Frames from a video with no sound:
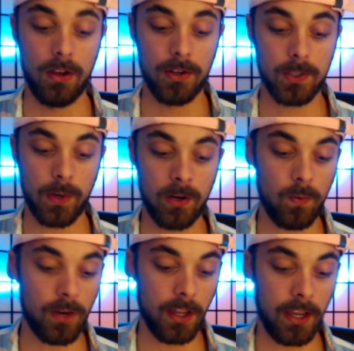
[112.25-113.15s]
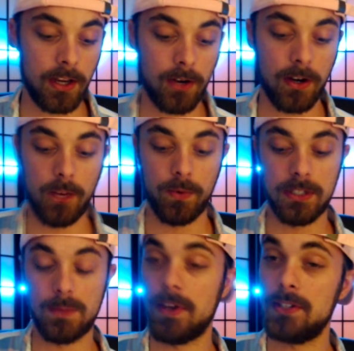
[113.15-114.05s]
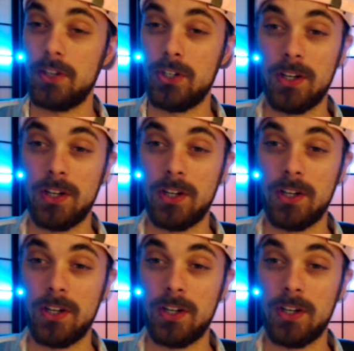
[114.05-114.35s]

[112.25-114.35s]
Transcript: So we don't want to hinder anyone's message.